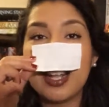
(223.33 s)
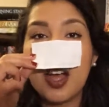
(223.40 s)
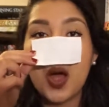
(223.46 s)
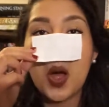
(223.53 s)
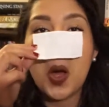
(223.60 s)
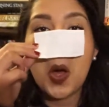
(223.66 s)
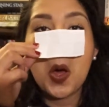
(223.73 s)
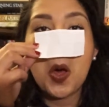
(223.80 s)

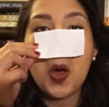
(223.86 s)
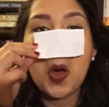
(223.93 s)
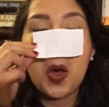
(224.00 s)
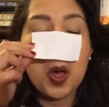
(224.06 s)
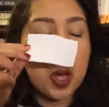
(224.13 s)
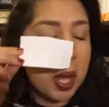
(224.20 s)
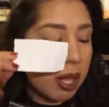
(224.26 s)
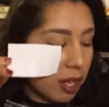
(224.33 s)
Oh
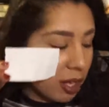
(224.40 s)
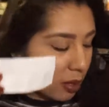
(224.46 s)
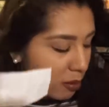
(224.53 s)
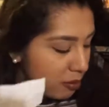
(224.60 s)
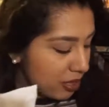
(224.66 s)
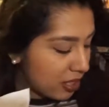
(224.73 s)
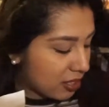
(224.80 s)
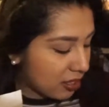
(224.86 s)

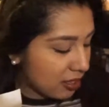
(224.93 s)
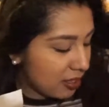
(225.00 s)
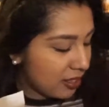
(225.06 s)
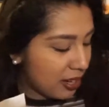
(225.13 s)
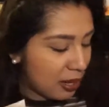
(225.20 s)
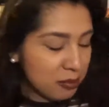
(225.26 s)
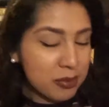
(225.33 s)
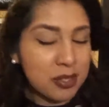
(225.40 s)
my god,
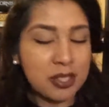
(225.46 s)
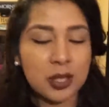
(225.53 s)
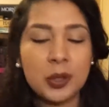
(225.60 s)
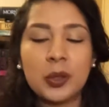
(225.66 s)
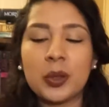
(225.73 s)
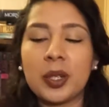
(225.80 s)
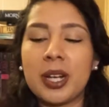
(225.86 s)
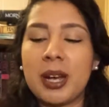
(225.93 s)
I'm
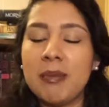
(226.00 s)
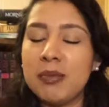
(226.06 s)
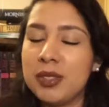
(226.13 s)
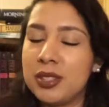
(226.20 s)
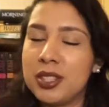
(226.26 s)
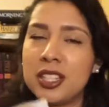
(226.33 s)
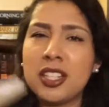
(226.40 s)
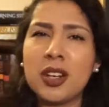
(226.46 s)

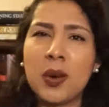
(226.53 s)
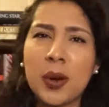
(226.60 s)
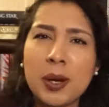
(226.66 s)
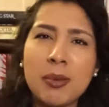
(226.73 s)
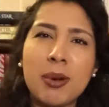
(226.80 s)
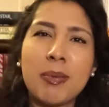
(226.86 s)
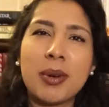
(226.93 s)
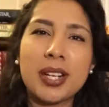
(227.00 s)
such a
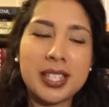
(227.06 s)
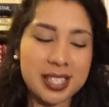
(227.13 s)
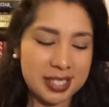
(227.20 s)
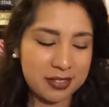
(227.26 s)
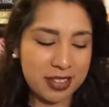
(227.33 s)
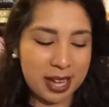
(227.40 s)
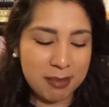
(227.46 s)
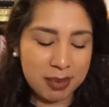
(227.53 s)
horrible
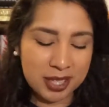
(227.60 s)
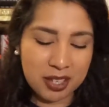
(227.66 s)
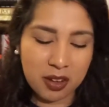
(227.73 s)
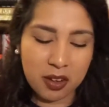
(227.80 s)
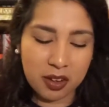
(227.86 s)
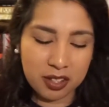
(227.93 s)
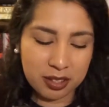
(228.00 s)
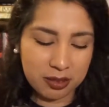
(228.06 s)
person. I picked
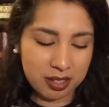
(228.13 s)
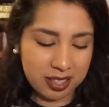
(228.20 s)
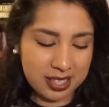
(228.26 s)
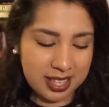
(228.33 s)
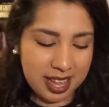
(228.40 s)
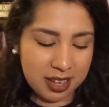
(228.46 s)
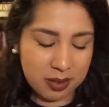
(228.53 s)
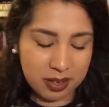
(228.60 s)
all the really
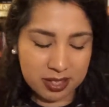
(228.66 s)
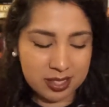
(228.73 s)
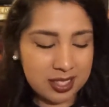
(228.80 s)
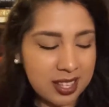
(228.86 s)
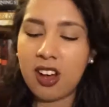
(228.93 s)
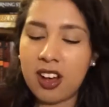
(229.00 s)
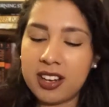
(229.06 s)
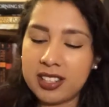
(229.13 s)
sad ones.
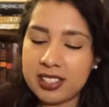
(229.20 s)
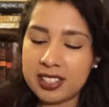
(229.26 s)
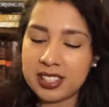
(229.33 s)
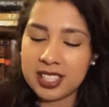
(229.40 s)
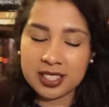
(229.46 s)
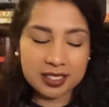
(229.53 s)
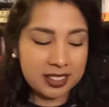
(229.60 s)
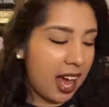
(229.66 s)

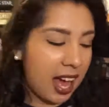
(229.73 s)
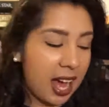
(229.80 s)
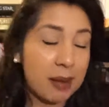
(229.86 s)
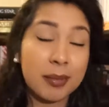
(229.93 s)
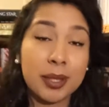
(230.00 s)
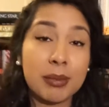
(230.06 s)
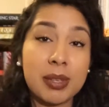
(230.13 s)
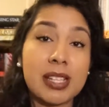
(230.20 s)
Honestly, I'm
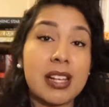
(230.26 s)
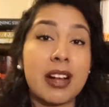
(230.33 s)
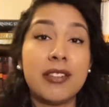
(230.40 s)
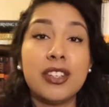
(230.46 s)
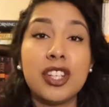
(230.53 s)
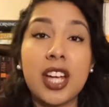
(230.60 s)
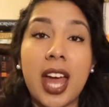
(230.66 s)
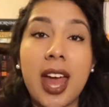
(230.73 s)
gonna be
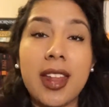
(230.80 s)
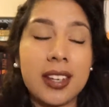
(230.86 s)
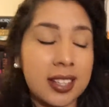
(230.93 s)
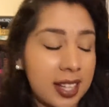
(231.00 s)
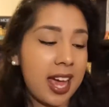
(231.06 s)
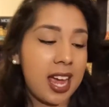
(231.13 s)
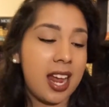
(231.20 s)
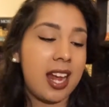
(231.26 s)
selfish again,
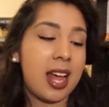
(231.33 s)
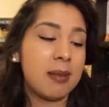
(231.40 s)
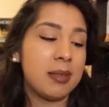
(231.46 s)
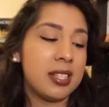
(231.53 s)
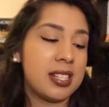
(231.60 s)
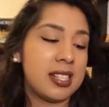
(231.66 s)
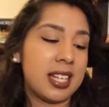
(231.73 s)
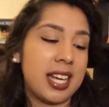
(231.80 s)
and I'm
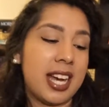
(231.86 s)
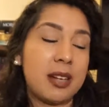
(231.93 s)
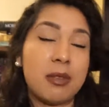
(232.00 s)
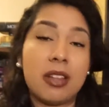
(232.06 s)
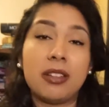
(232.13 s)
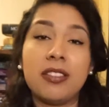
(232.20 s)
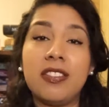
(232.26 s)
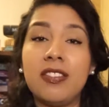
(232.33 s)
gonna say I'd
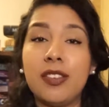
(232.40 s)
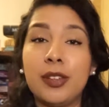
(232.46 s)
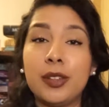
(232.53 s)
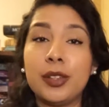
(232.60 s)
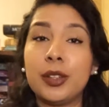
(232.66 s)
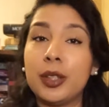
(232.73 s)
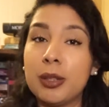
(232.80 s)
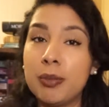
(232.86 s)
rather follow
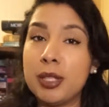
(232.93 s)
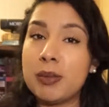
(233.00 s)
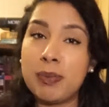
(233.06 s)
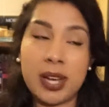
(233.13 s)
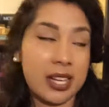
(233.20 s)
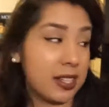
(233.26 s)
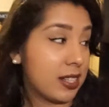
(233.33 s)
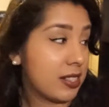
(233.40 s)
the creepy
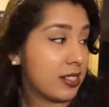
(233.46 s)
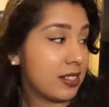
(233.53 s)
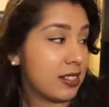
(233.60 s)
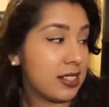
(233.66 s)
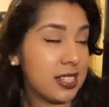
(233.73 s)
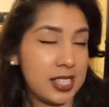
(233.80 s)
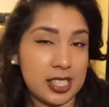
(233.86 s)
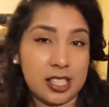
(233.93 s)
spiders
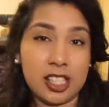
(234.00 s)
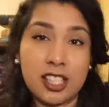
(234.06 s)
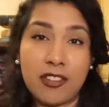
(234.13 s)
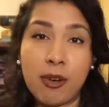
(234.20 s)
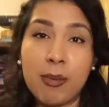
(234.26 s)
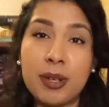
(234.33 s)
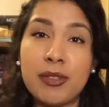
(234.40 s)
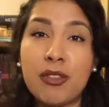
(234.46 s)
into the
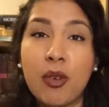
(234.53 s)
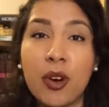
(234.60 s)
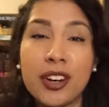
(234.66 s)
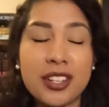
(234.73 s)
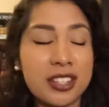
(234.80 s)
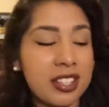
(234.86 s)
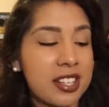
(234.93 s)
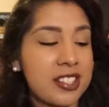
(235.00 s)
Forbidden
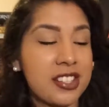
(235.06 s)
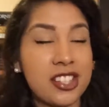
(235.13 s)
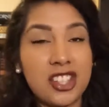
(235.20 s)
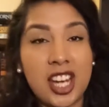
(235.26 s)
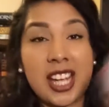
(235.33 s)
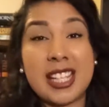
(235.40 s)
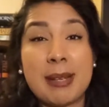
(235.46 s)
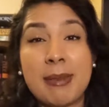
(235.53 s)
Forest because there's a
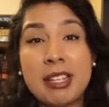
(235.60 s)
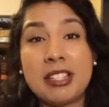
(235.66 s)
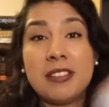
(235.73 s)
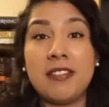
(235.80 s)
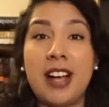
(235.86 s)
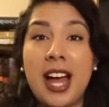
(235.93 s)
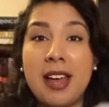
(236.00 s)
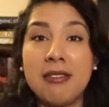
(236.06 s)
chance I might
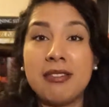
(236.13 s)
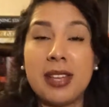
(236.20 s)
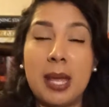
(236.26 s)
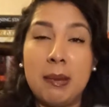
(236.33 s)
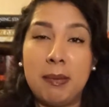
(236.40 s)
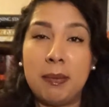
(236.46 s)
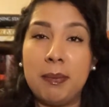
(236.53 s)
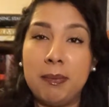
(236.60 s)
survive
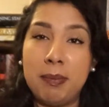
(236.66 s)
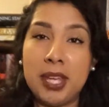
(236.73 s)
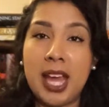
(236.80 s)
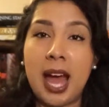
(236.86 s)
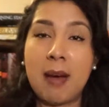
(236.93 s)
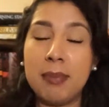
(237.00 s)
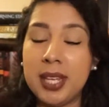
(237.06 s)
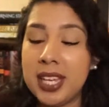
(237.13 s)
and be
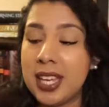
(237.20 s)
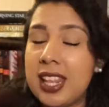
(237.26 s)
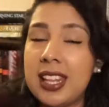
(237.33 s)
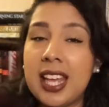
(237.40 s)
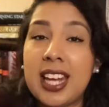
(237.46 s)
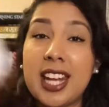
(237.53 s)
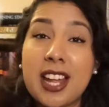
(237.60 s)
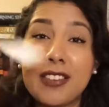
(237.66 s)
happy than
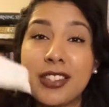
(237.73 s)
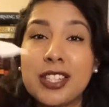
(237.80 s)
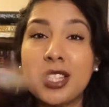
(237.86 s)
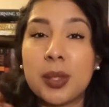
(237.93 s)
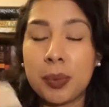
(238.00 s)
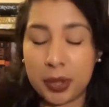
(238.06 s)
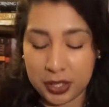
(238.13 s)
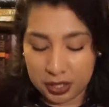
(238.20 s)
like never see
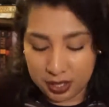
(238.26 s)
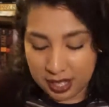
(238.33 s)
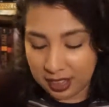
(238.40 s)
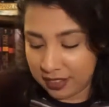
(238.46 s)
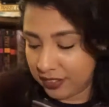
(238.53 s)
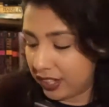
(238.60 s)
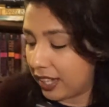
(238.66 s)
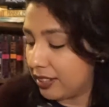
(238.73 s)
the person I
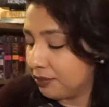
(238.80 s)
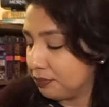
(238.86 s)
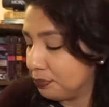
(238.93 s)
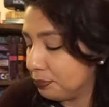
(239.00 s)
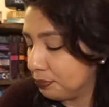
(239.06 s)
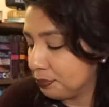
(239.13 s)
love again.